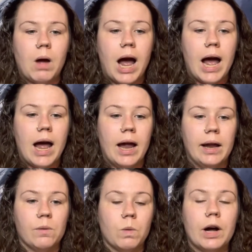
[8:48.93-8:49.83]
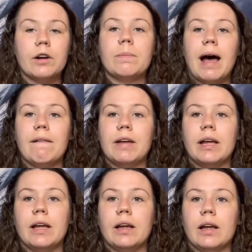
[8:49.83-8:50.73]
I wound up
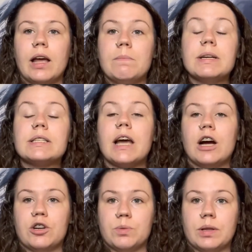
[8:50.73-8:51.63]
having a miscarriage